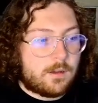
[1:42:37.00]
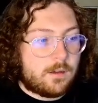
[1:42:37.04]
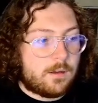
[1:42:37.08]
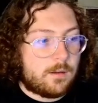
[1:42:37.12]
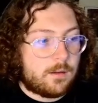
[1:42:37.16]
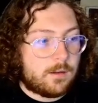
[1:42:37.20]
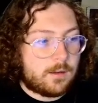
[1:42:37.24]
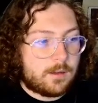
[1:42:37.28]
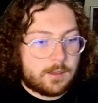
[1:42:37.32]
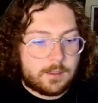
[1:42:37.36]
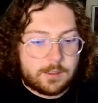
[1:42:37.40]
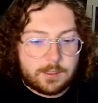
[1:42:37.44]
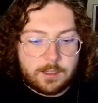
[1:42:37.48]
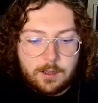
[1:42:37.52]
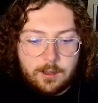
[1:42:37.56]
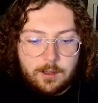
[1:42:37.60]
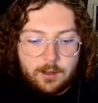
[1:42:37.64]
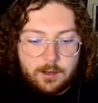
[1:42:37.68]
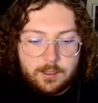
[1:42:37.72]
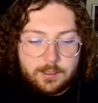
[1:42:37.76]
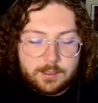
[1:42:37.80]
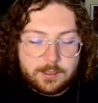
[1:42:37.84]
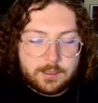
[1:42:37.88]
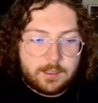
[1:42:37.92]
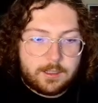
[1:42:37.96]
Because
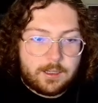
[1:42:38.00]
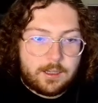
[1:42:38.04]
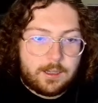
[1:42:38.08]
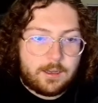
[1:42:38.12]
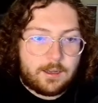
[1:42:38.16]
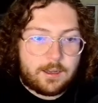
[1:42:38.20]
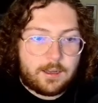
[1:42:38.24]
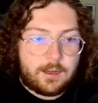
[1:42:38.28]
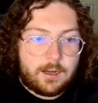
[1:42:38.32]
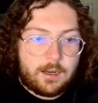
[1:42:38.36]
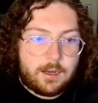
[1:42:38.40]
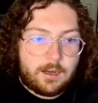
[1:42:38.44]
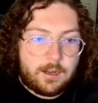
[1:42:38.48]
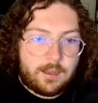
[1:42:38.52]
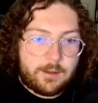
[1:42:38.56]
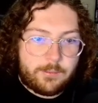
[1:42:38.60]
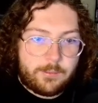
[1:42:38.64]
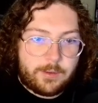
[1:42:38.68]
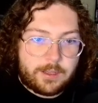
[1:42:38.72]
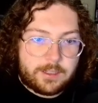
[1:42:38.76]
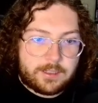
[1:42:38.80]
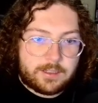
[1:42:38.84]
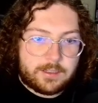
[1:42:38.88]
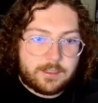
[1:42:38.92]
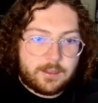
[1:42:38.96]
honestly, I need to get
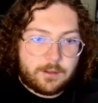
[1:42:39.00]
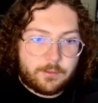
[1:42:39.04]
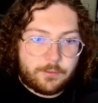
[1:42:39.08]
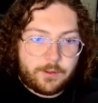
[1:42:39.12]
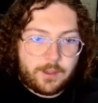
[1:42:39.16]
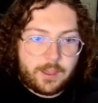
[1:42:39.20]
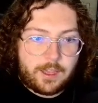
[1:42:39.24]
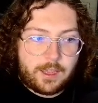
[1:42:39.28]
myself